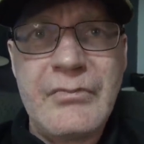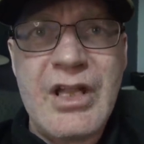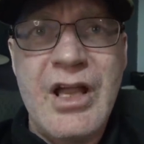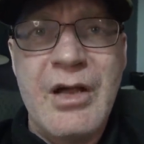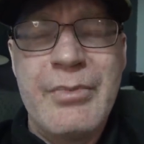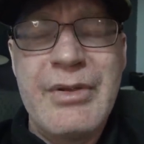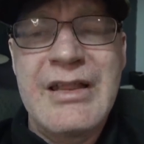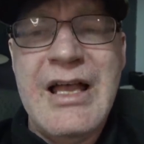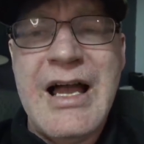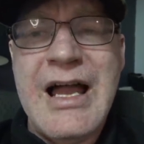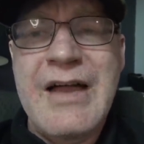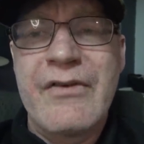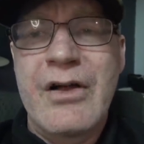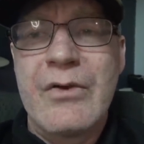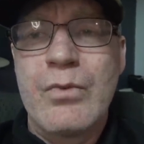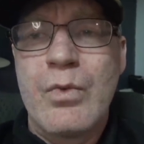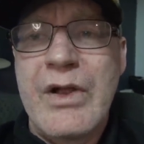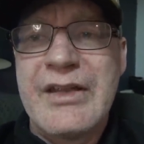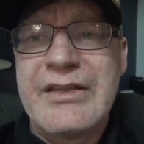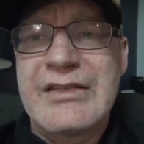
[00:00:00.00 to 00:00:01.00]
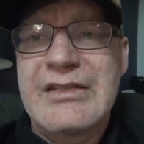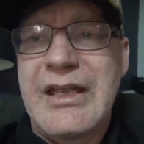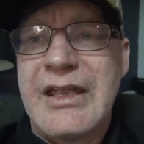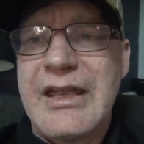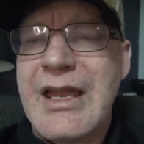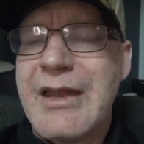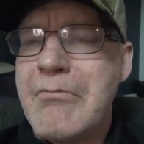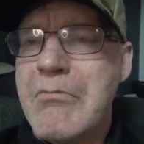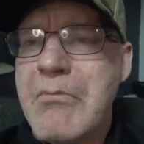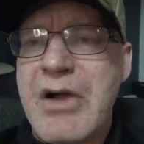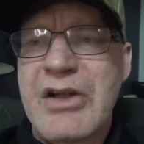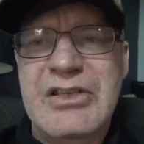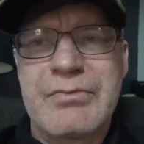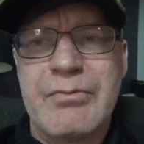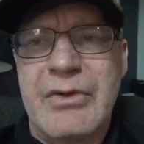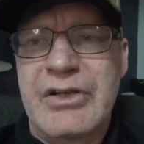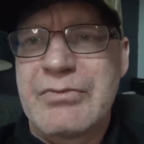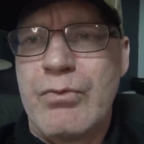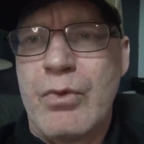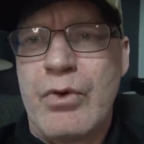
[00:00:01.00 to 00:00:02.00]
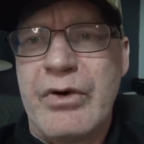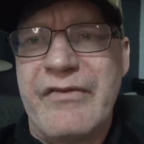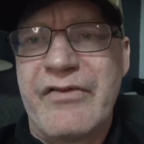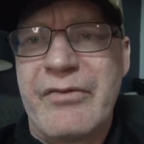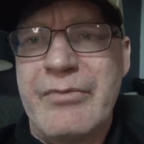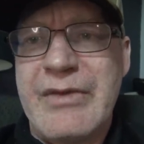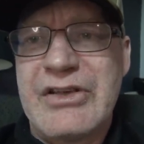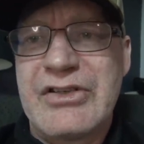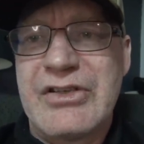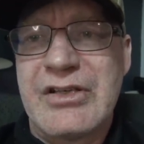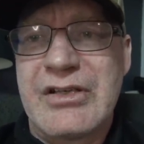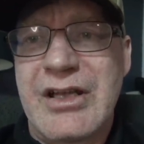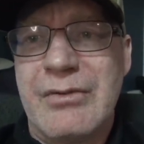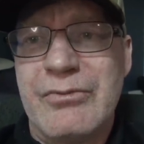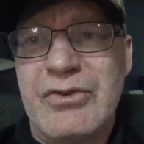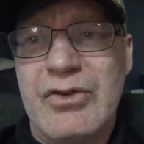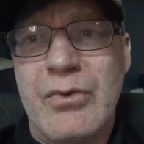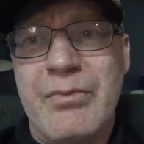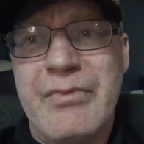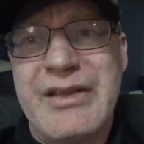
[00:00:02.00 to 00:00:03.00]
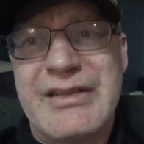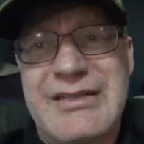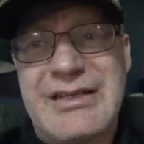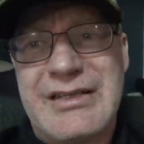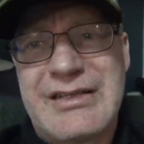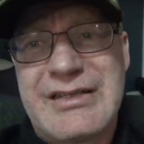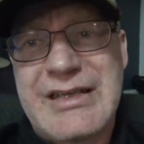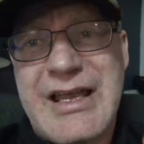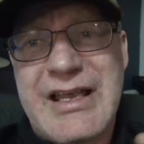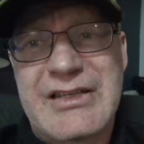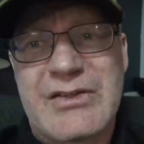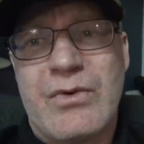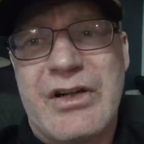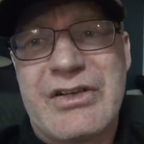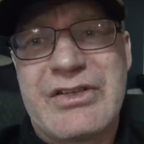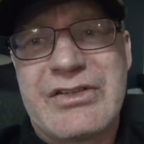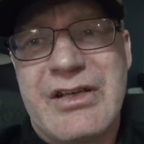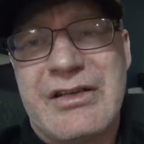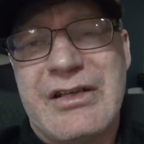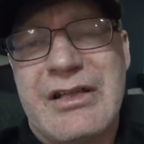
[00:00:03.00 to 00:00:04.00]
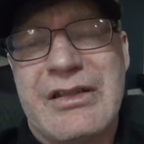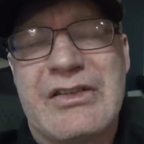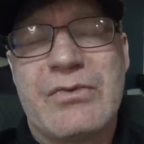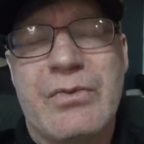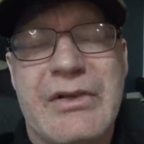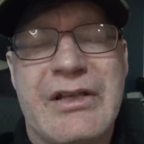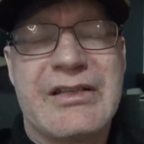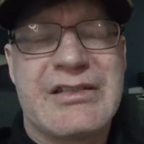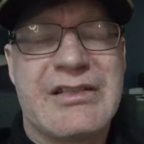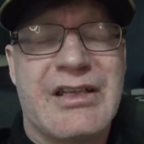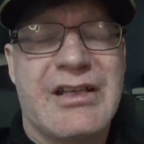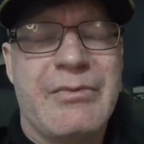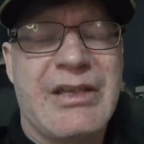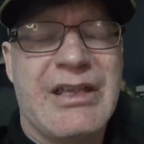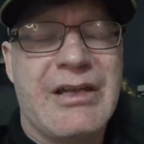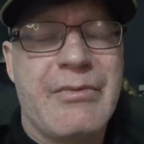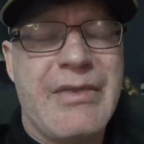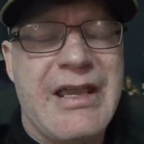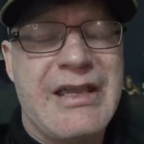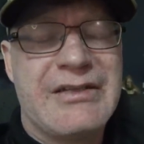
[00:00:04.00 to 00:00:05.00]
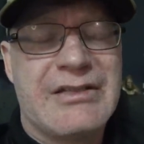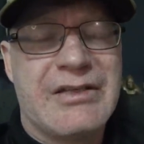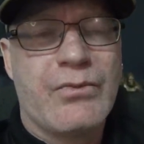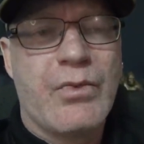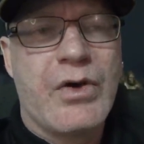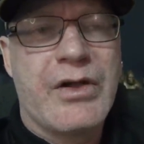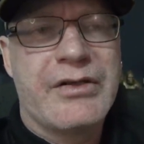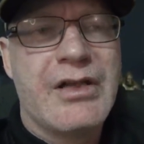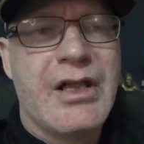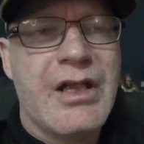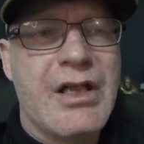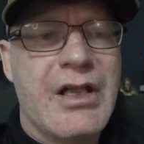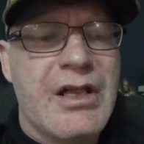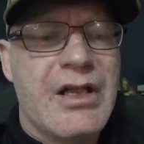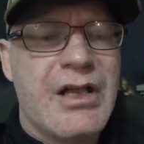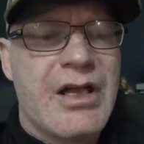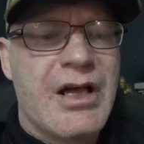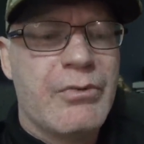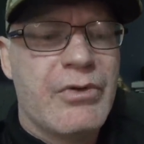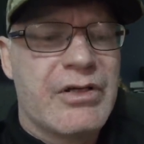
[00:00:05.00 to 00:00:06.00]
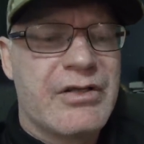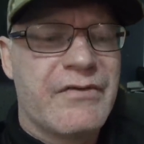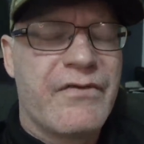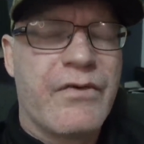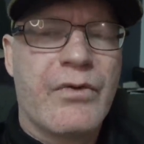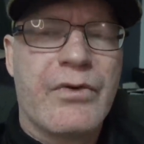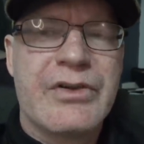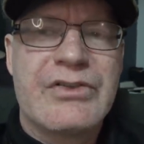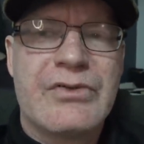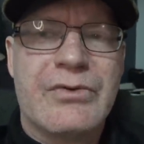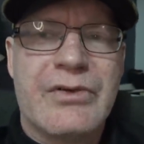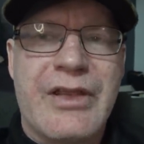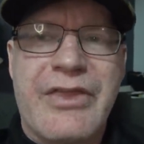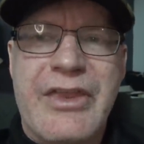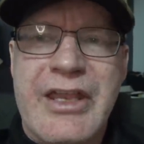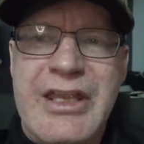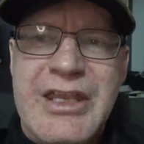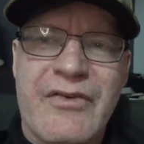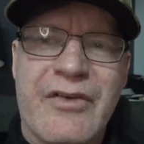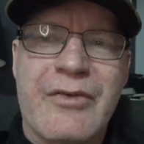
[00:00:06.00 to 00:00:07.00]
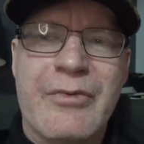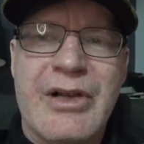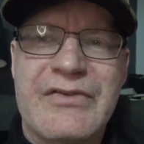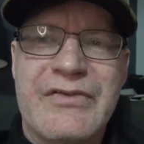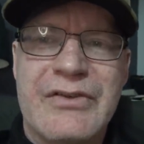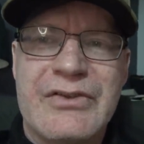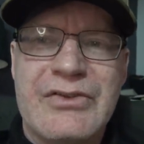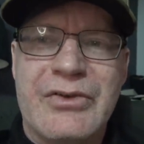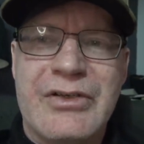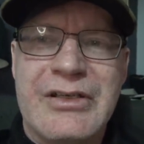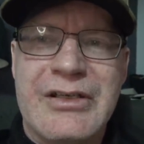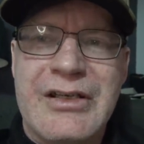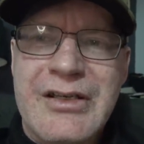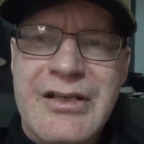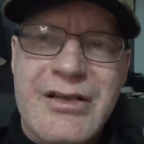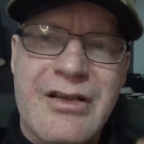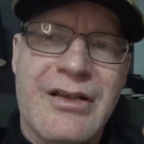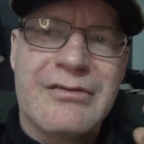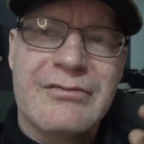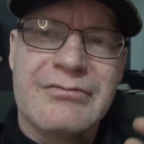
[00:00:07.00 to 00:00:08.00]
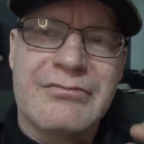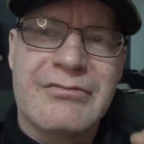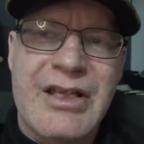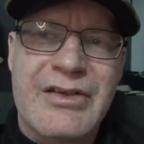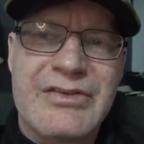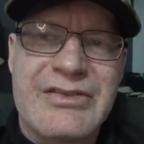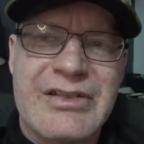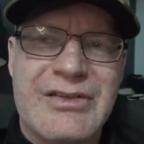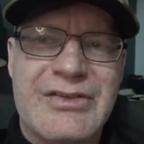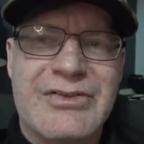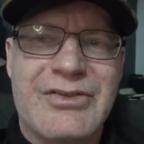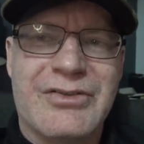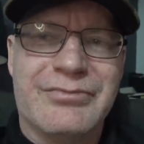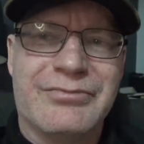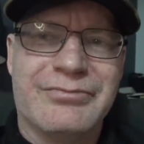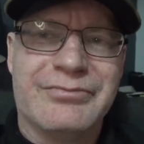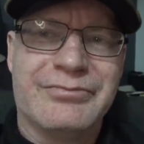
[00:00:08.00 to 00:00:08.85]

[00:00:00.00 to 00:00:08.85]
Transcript: I'll be live on Wednesday and much, much more information to come. Don't miss this Sasquatch Sunday this week. It's going to be an amazing one. I'm looking forward to it. Thank you very much for tuning in, and I'll, I'll see you soon.